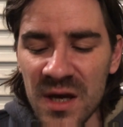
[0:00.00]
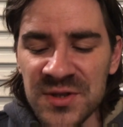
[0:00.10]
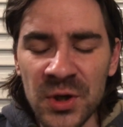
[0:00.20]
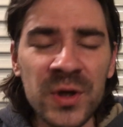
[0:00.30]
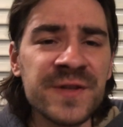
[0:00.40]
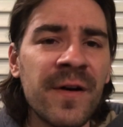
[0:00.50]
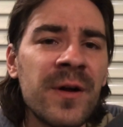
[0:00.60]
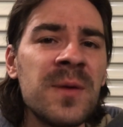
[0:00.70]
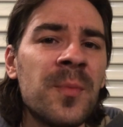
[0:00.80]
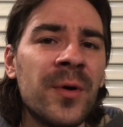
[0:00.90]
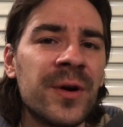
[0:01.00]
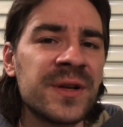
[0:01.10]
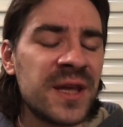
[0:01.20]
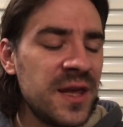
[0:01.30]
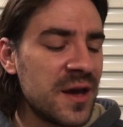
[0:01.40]
So it's very
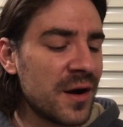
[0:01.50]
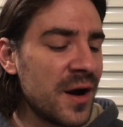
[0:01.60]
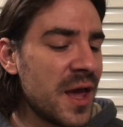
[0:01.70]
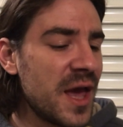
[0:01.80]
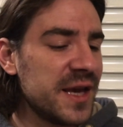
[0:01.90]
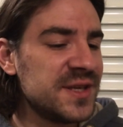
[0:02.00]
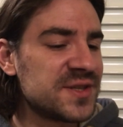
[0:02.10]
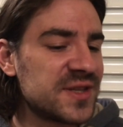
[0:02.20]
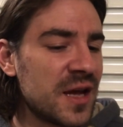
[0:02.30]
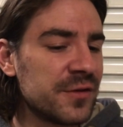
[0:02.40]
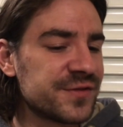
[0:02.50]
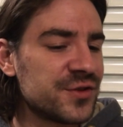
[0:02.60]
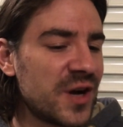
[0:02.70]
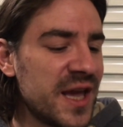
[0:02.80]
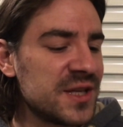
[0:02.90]
important here, instead of
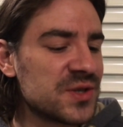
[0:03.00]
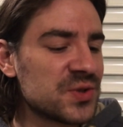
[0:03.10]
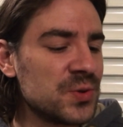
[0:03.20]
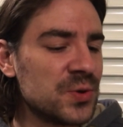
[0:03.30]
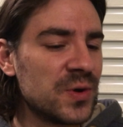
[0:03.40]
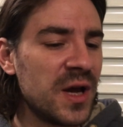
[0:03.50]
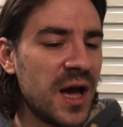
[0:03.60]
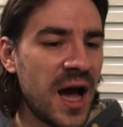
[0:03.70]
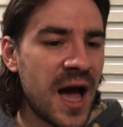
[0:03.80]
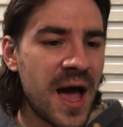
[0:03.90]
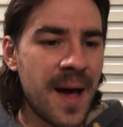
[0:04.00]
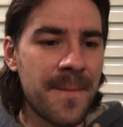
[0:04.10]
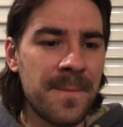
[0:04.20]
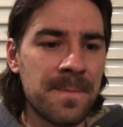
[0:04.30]
trying to, how